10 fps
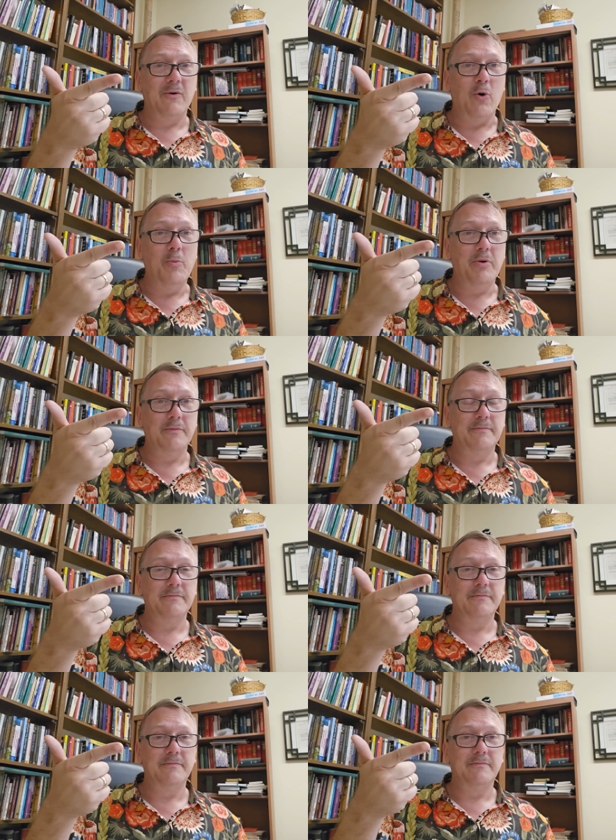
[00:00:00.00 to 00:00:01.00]
hope,
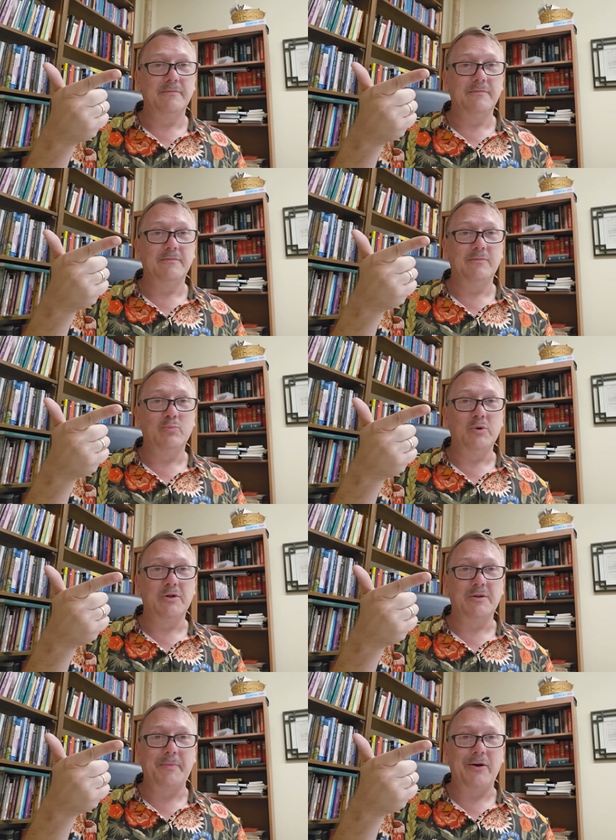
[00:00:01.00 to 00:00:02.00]
which
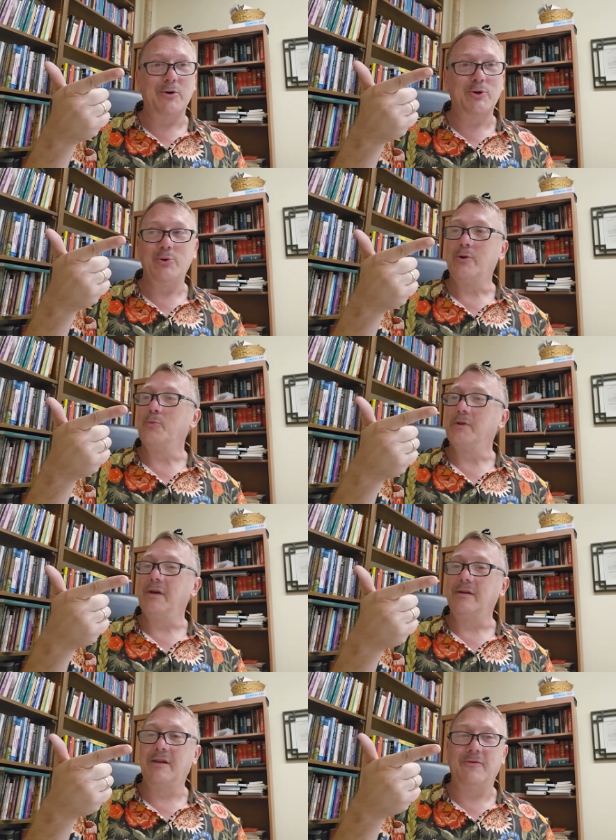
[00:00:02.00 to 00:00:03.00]
is parachuted with
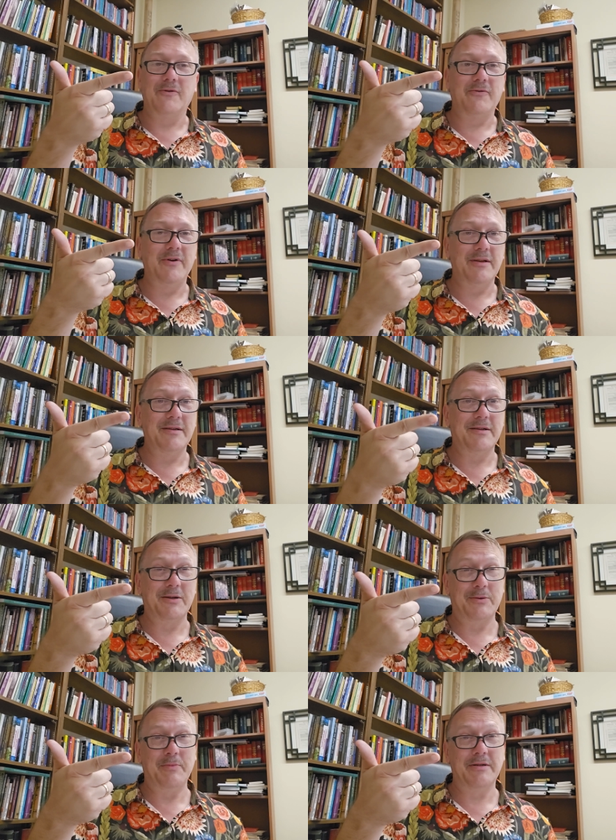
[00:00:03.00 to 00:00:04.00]
that gift of faith into
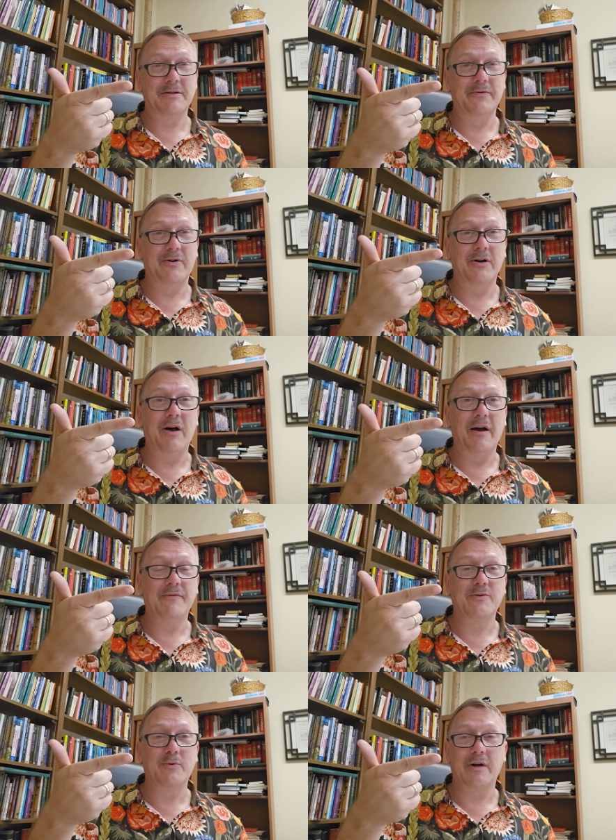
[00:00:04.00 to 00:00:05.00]
the midst of our
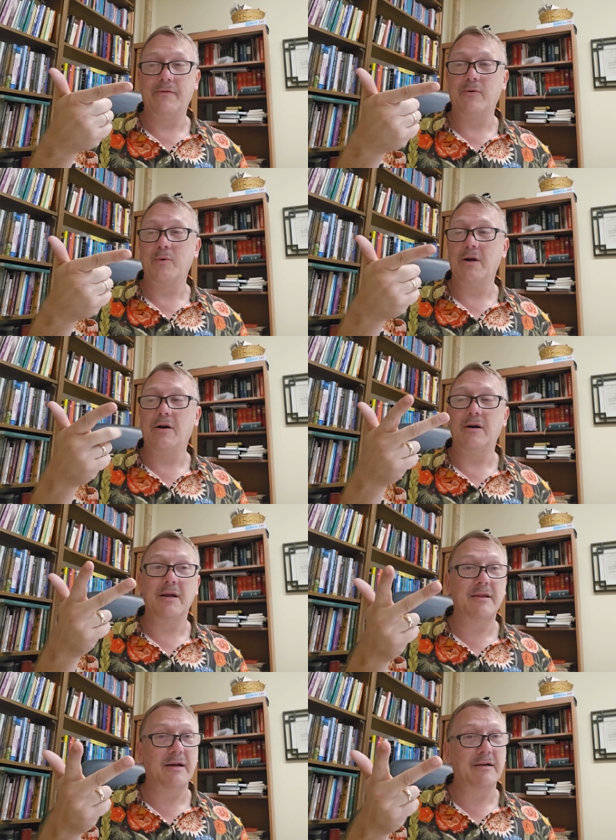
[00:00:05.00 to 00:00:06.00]
lives wherever we are,
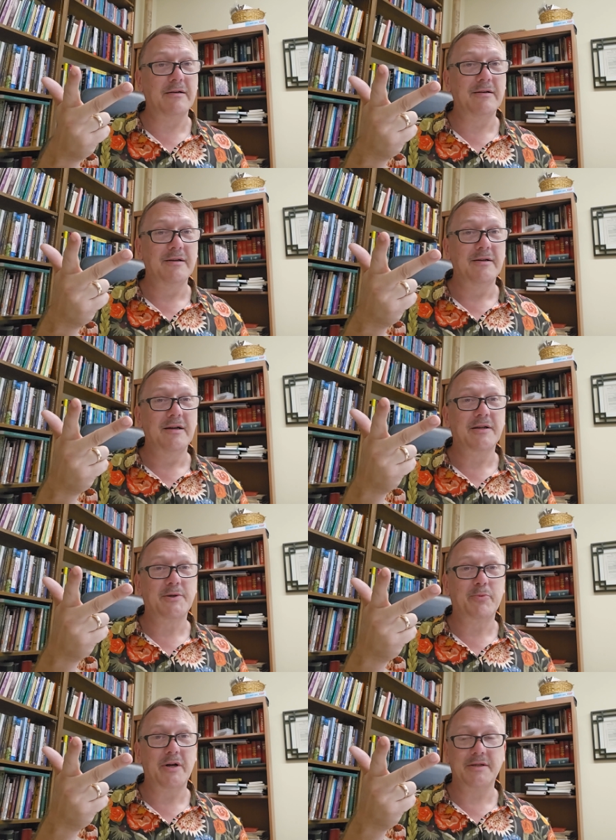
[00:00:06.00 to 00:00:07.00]
and then
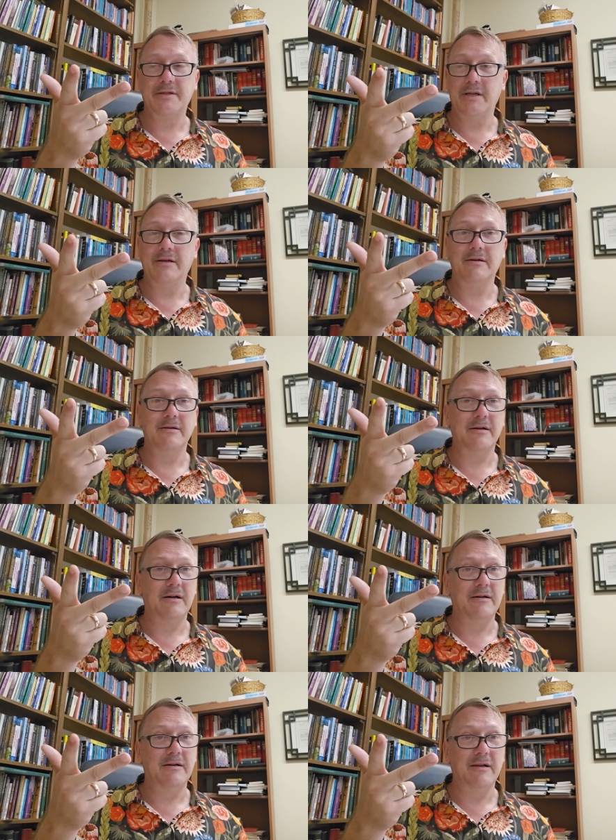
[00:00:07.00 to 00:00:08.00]
expressed in
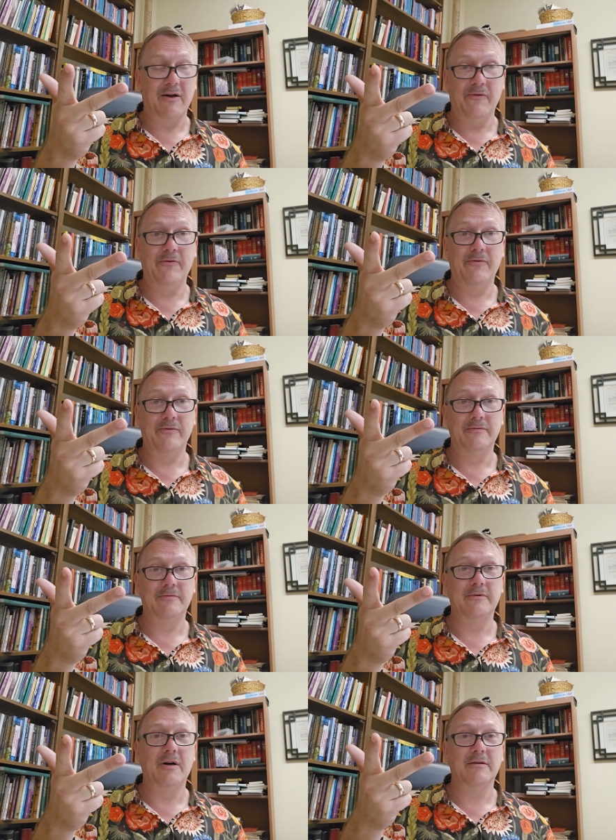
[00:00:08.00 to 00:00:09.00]
love.
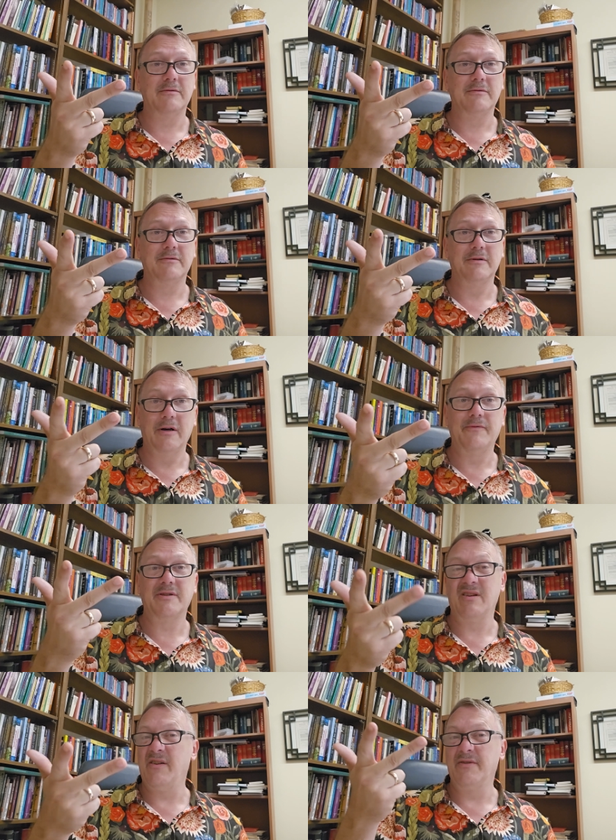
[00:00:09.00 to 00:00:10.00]
Not love
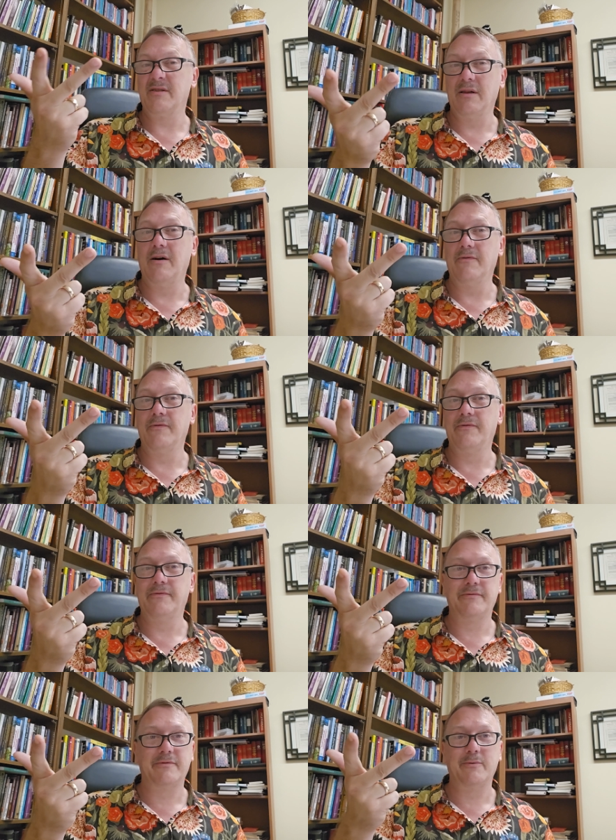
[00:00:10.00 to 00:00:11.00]
is love is love,
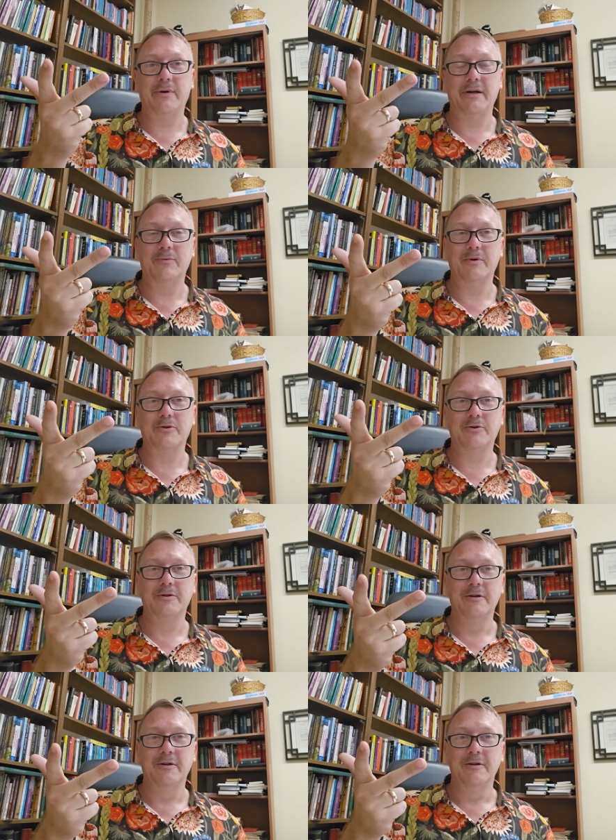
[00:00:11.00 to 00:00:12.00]
the way in which
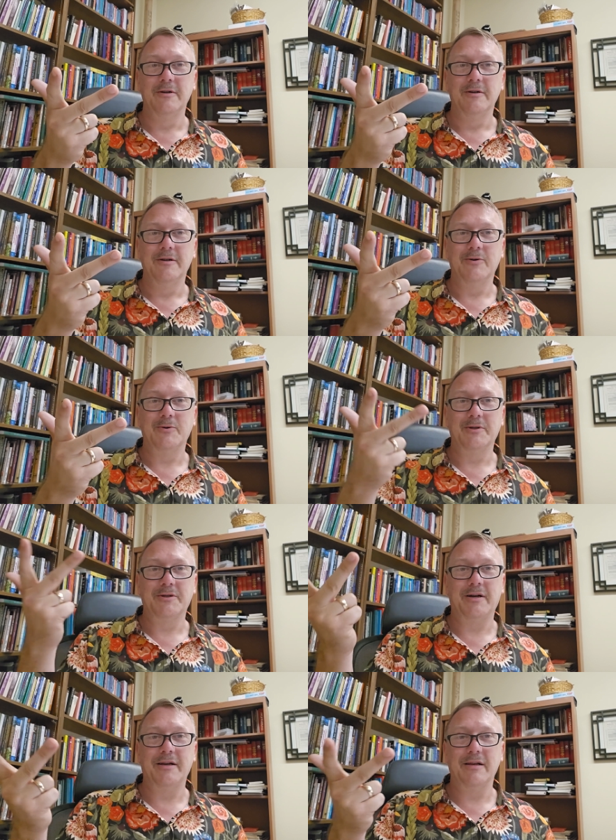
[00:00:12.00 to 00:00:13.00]
you know
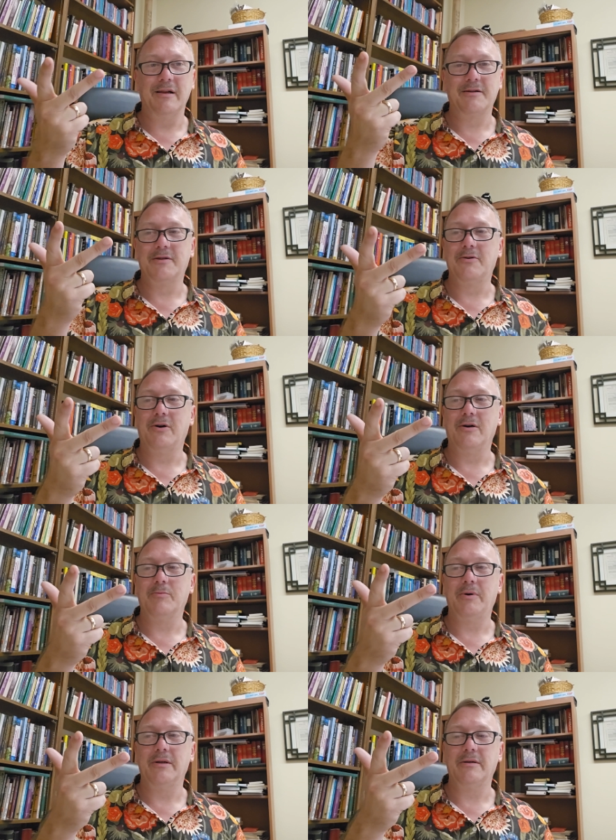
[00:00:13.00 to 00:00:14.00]
society likes to talk,
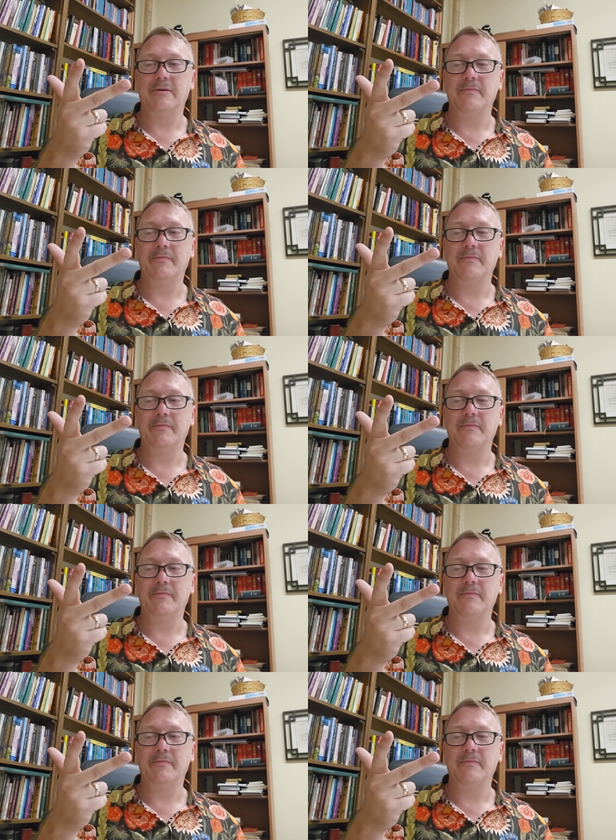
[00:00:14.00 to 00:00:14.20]
but